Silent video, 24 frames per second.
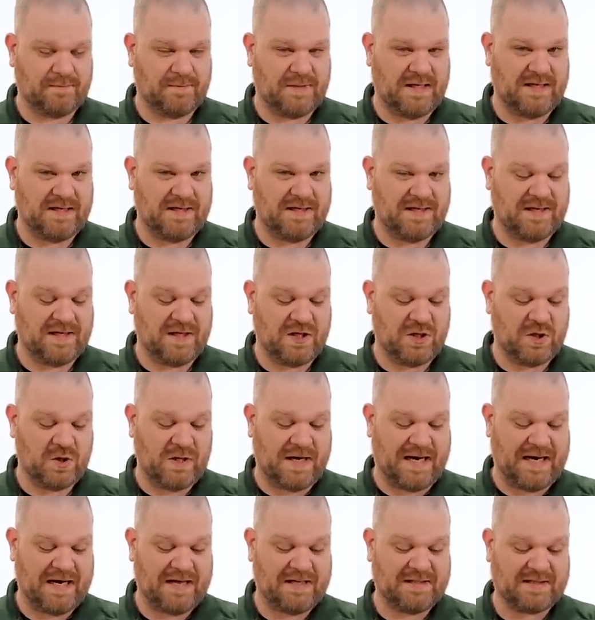in getting your
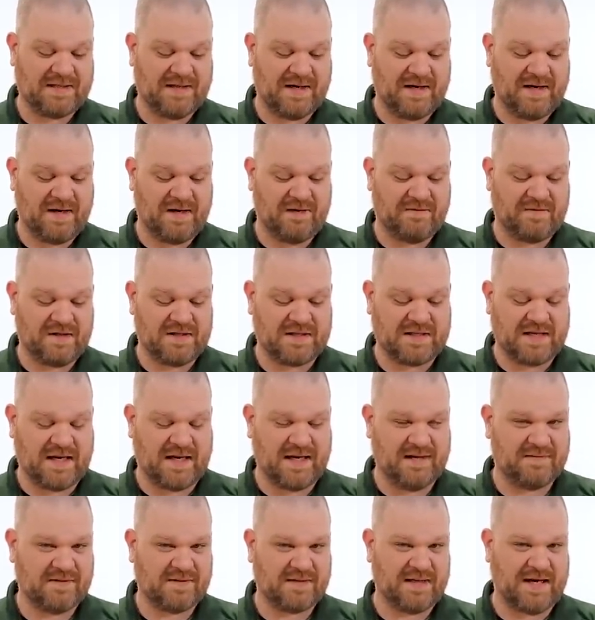hands on any of these
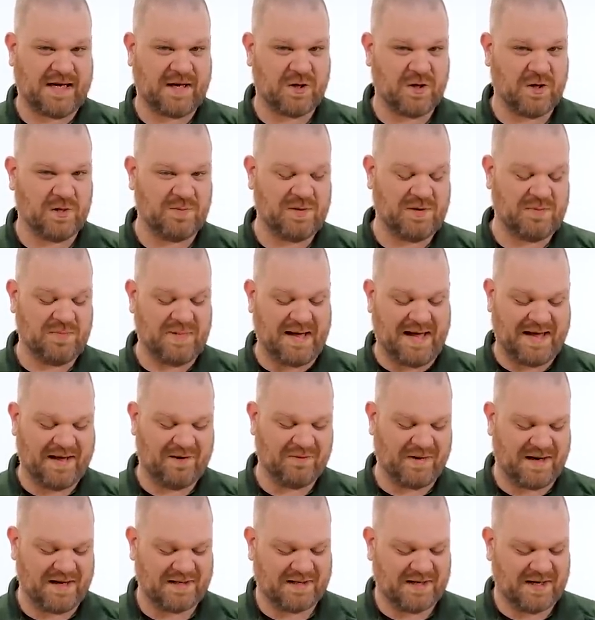knives. That could have been bad
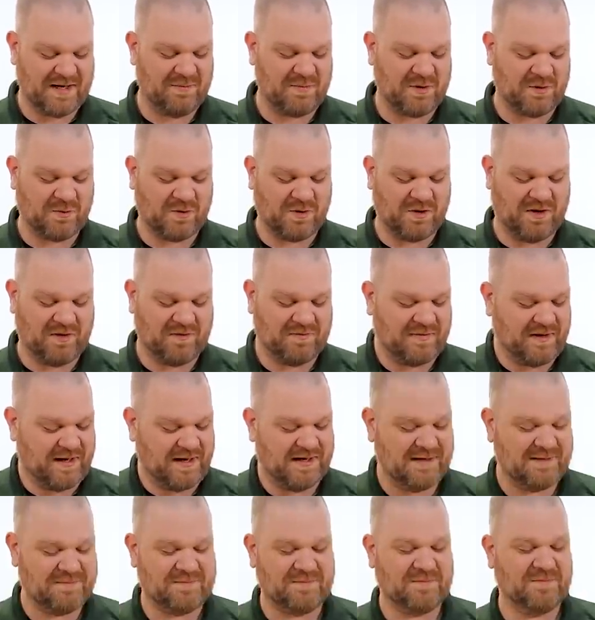right there, but we're all
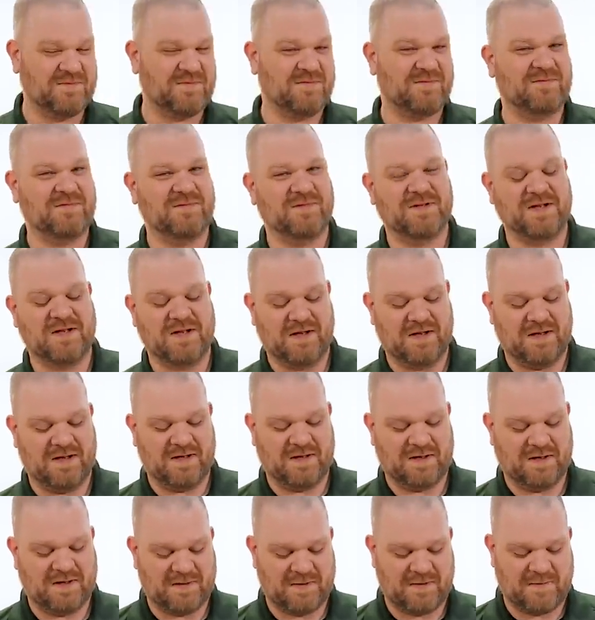fine. What was that about
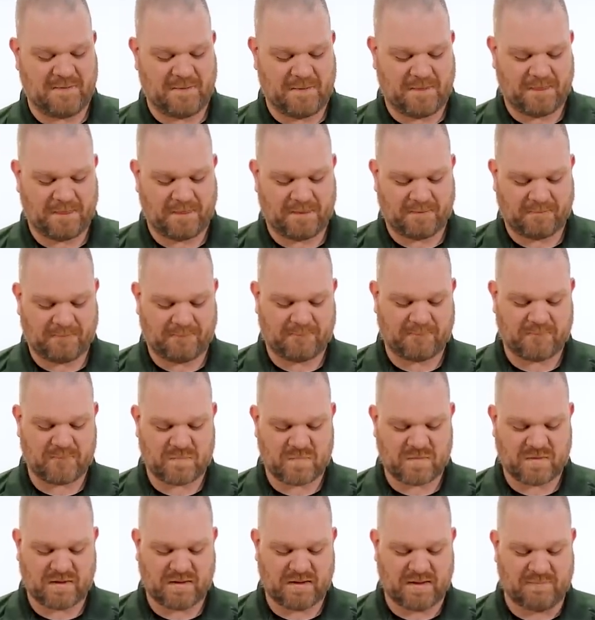driving carefully?
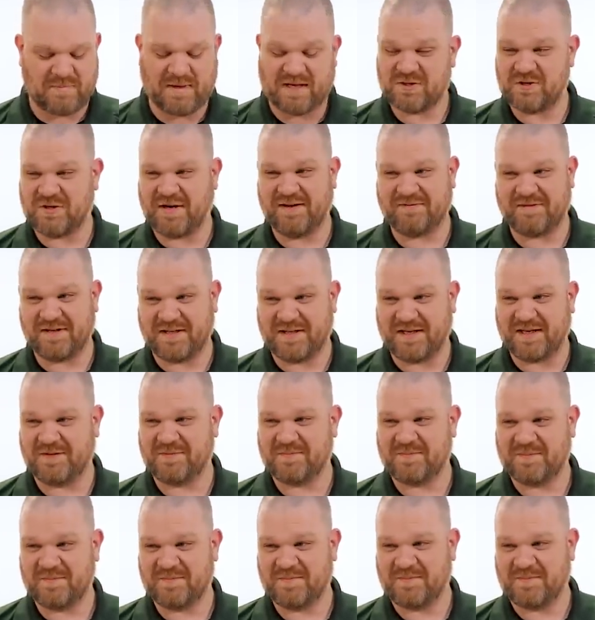I'm not driving yet.